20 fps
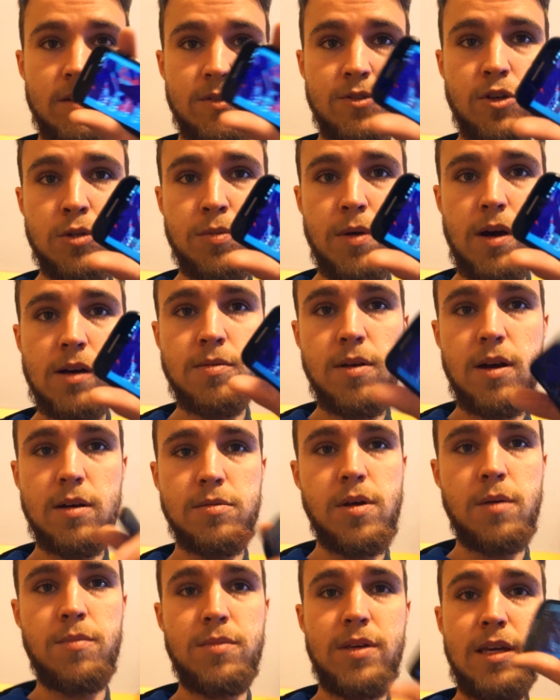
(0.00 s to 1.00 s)
search box pops
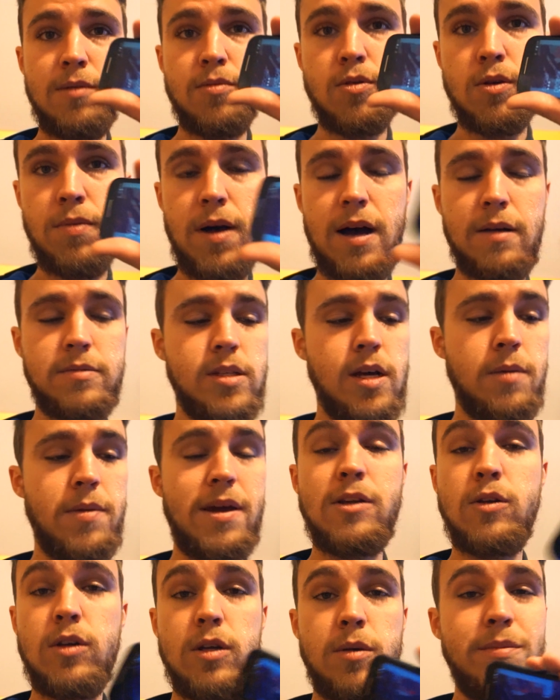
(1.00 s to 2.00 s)
up, keyboard pops up,
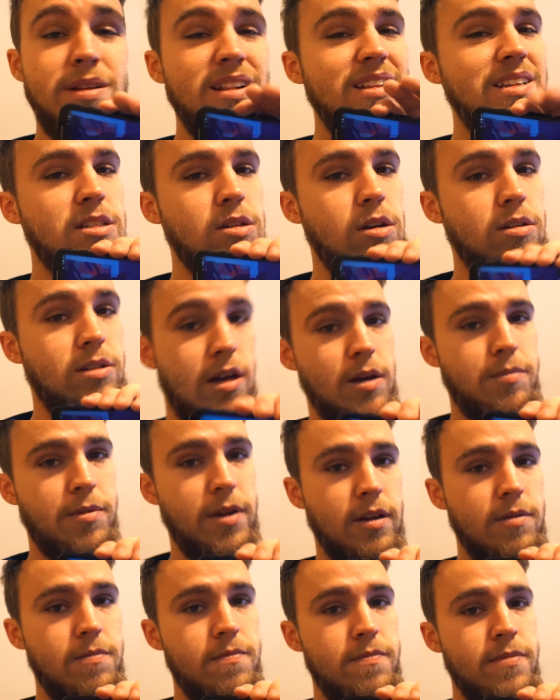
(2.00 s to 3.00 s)
and you can immediately start
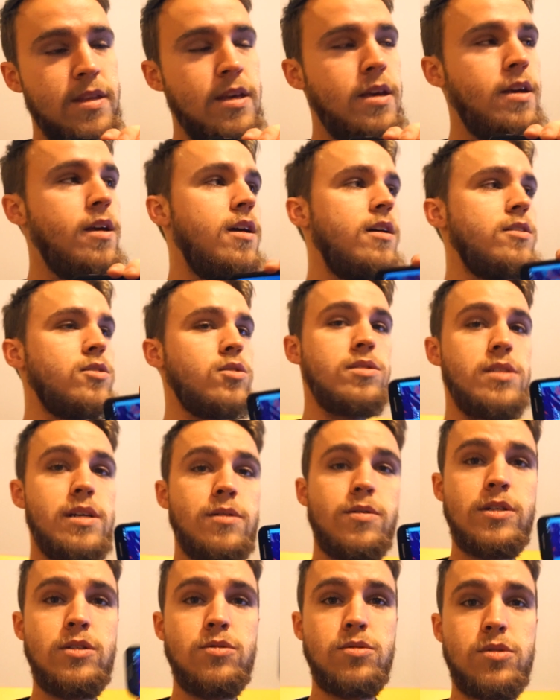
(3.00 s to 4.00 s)
typing. So let's say I
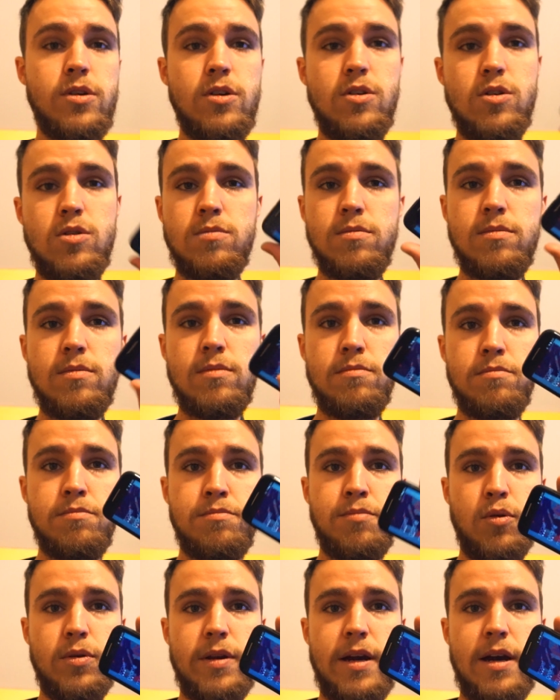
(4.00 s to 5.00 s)
want to use Chrome,
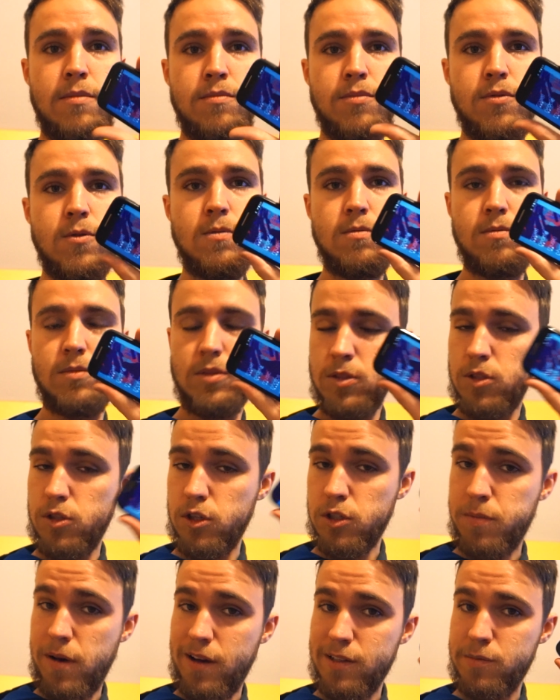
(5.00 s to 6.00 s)
pull down, boom,
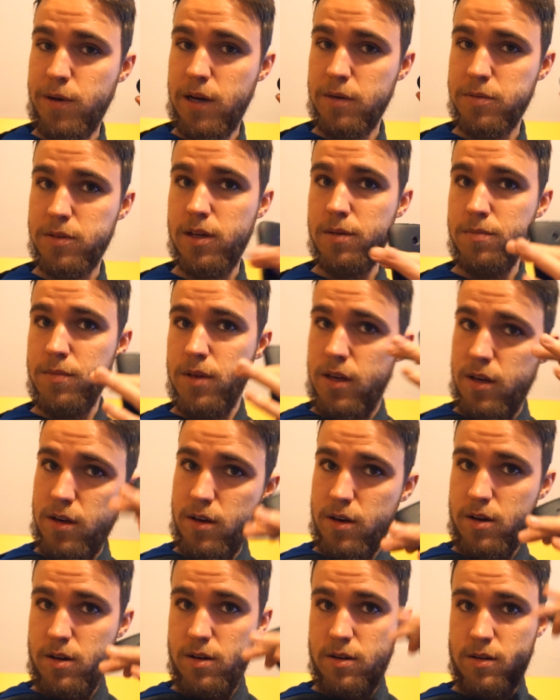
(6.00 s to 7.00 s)
search box pops up.
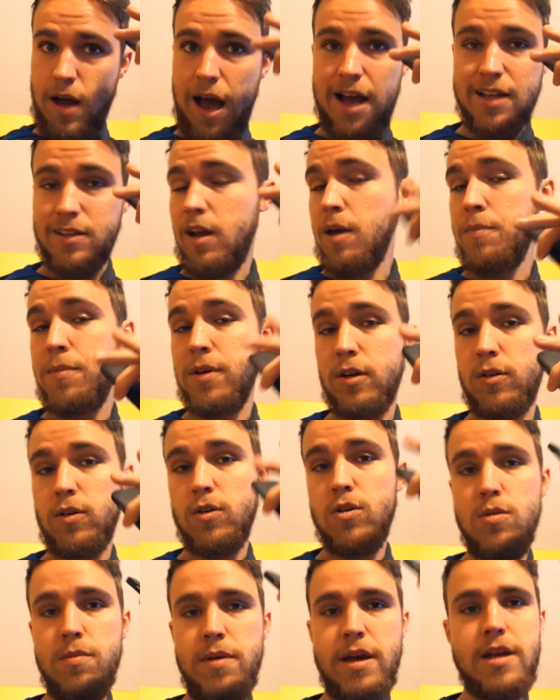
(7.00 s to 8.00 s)
I type in
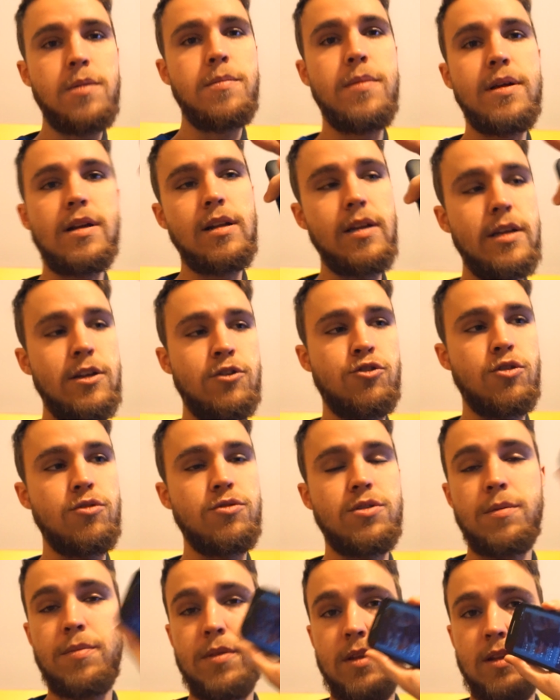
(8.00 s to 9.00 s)
Chrome, and immediately it shows
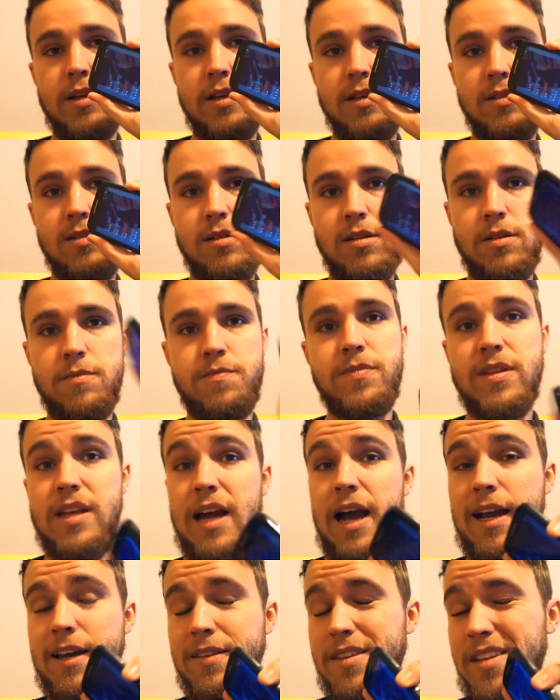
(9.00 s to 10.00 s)
up in the list.
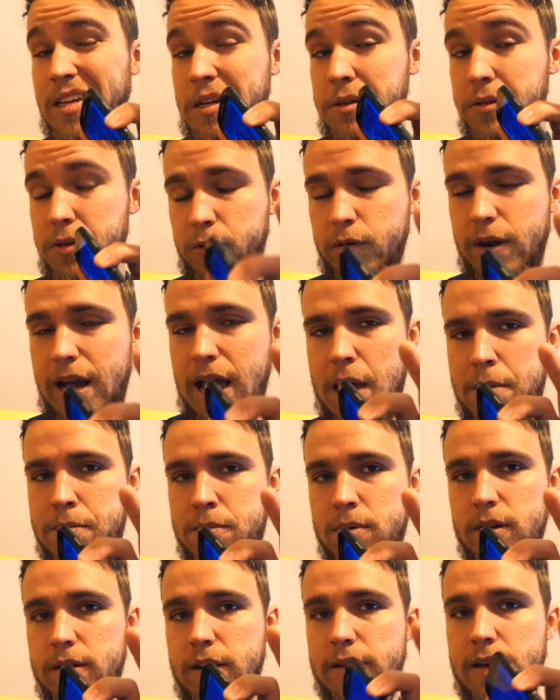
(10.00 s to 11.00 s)
I can then either grab
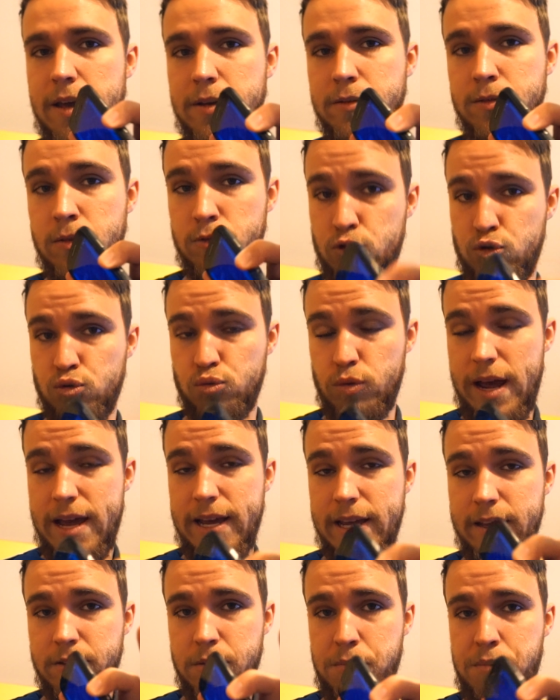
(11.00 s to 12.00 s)
and drag
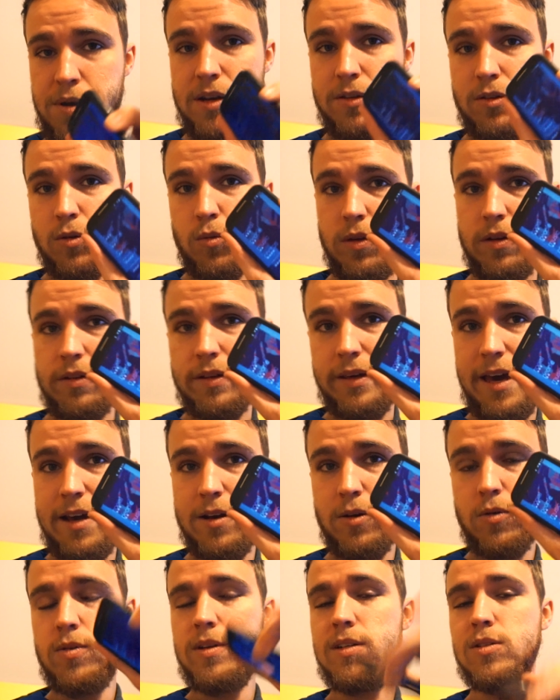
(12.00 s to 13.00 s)
it to pin it to one of the
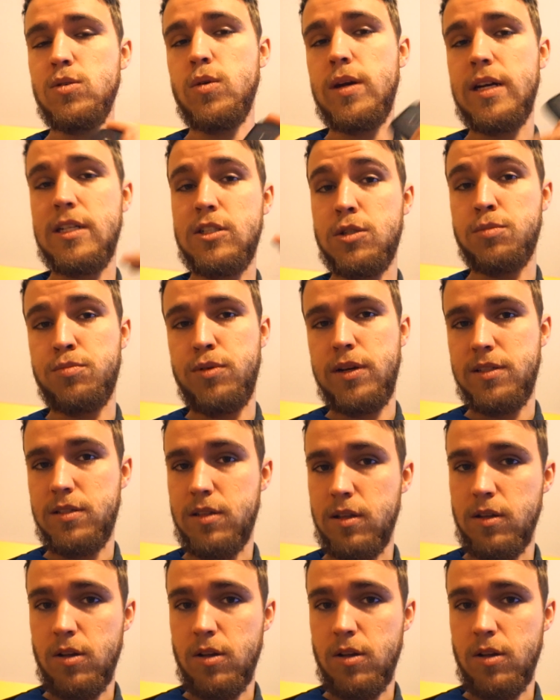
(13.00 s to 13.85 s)
categories, or I can just press to